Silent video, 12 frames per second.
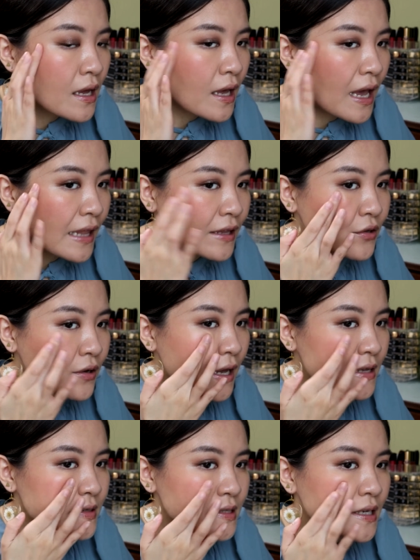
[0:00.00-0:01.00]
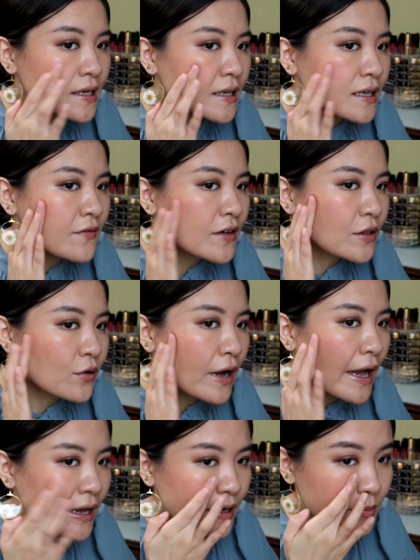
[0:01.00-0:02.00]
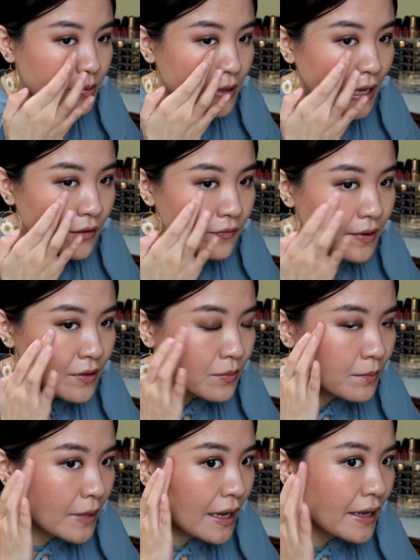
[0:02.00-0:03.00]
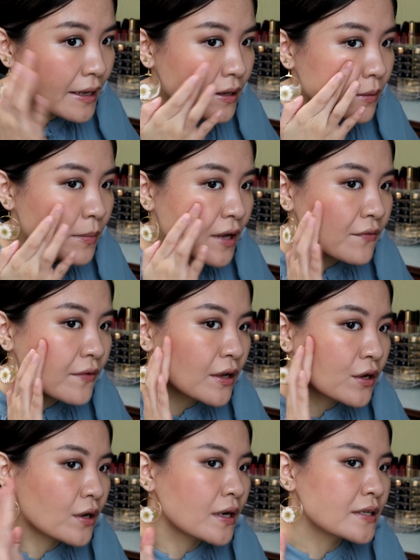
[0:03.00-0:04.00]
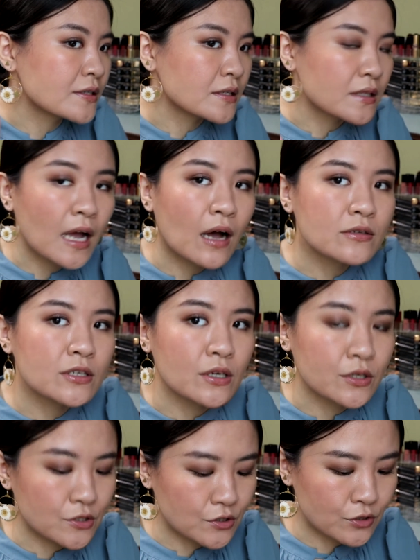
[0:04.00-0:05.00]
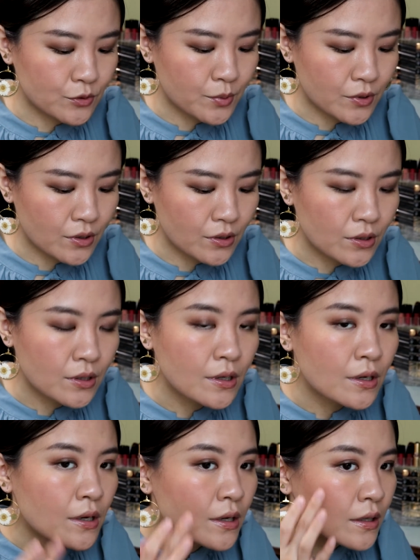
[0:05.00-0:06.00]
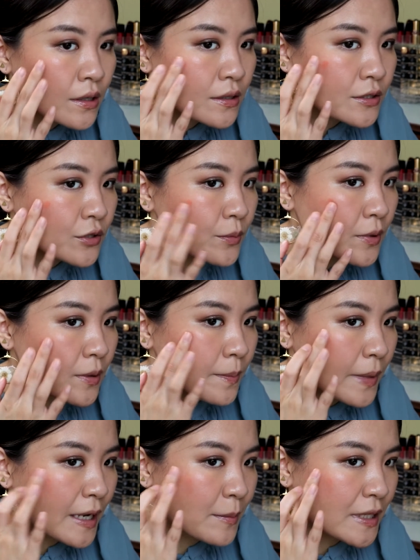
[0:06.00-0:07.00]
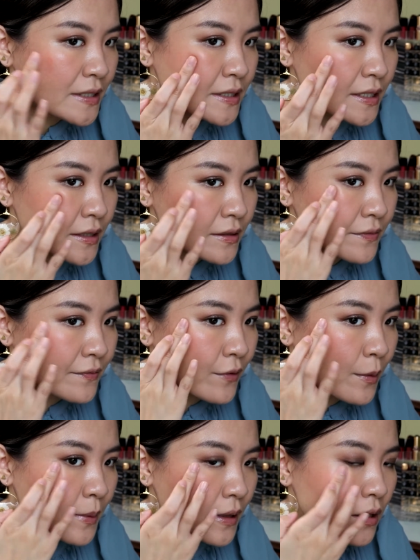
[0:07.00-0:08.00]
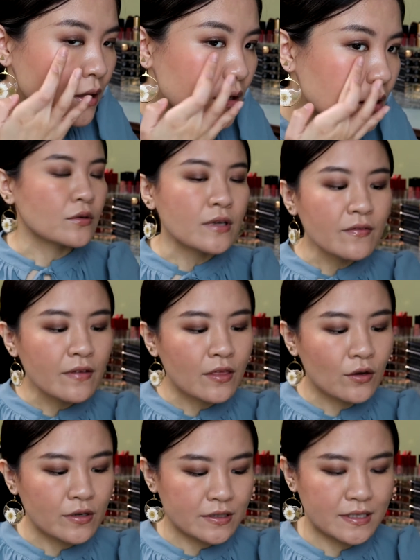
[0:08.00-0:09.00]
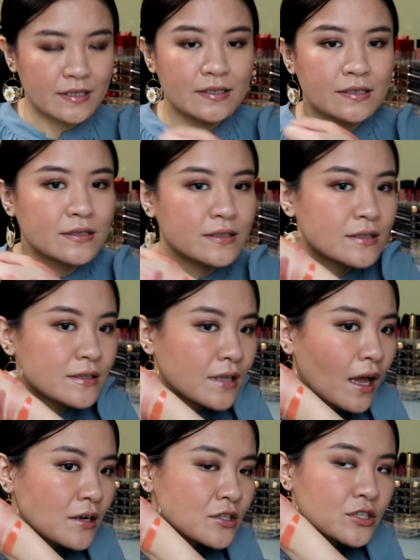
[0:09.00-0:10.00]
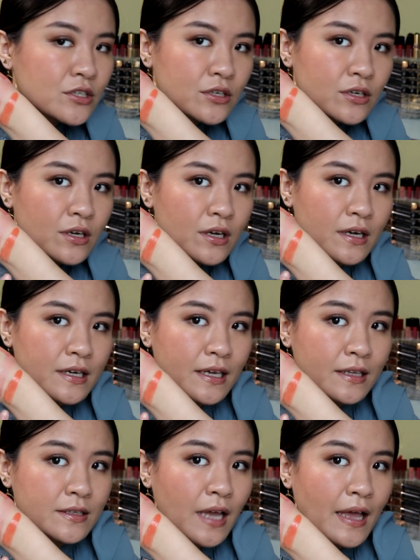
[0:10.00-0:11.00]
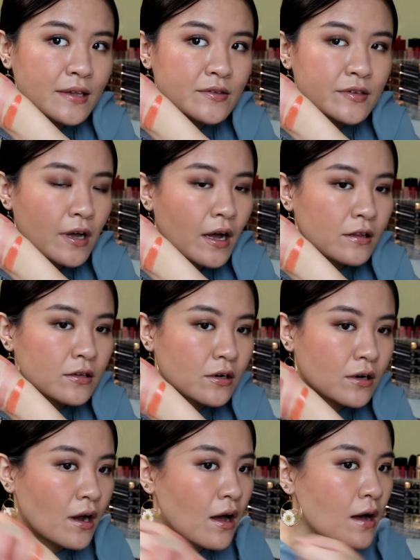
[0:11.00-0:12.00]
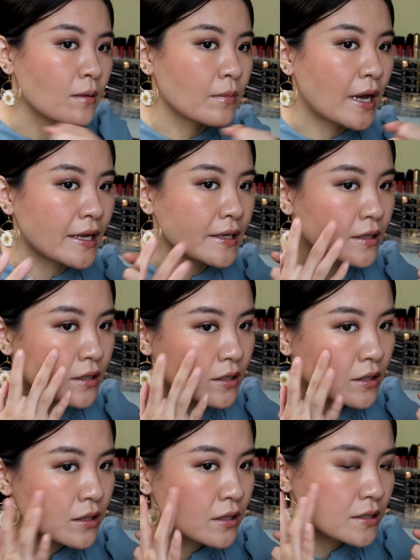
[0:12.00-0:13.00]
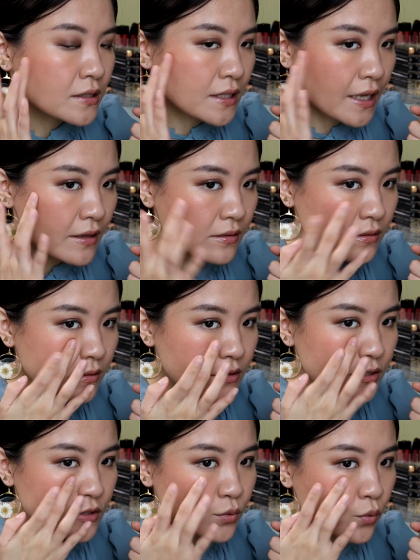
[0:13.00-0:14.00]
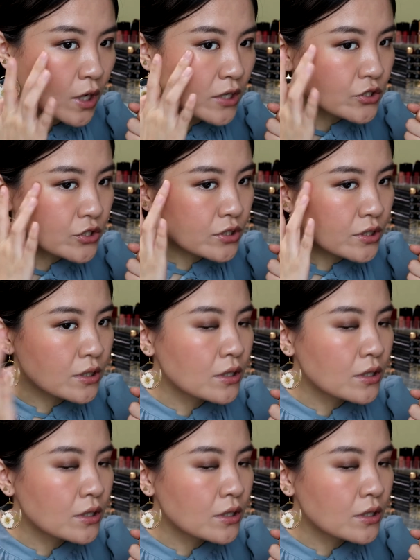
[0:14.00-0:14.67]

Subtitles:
And you can see, even though I apply with my finger, it's not a super pigmented formula. So even though this is such an intense color on my skin swatched,